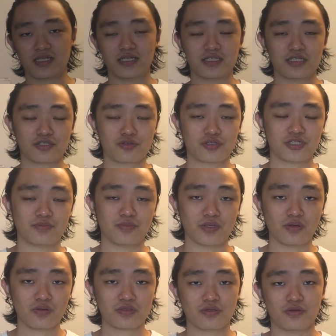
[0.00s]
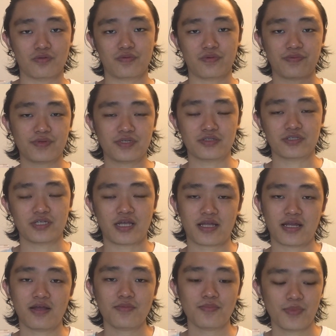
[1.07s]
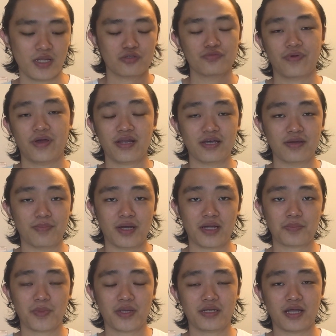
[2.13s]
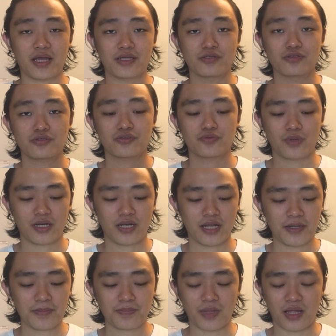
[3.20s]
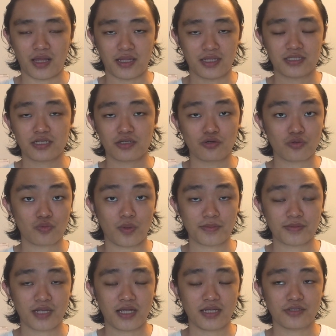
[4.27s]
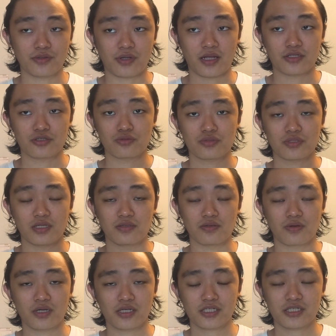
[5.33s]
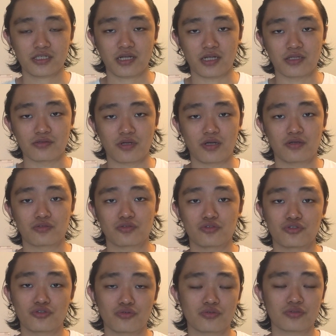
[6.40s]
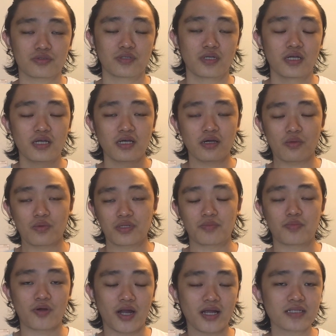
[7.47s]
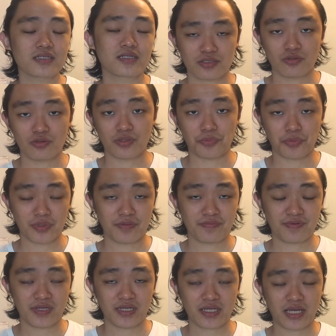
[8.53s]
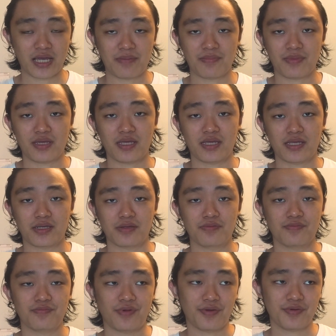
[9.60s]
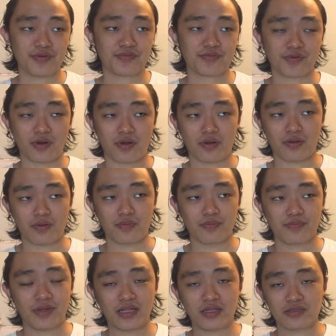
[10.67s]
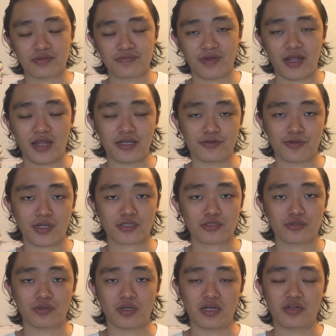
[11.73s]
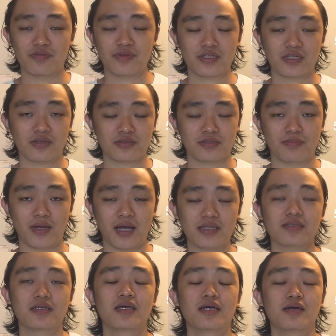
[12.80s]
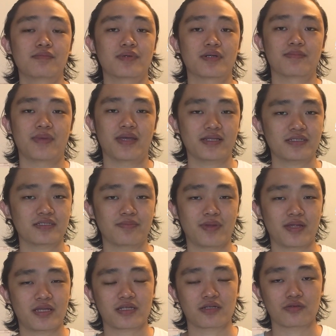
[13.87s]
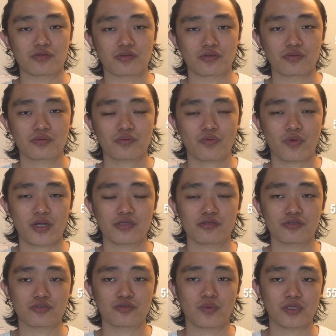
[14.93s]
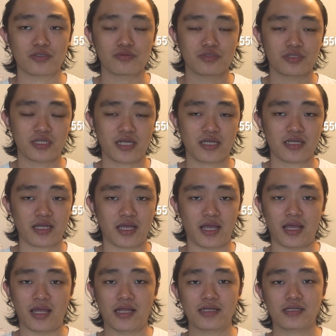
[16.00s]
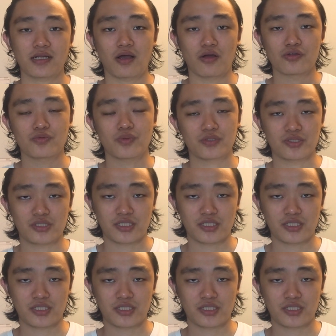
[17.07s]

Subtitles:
in the description below, so feel free to check it out. To find an apartment, I use RentHub. It's a good website. You can choose the location and you can also choose with the price. So the rental fee can be vary from 5,500 to 11,000 baht per month, depending on where you want to stay and how you want to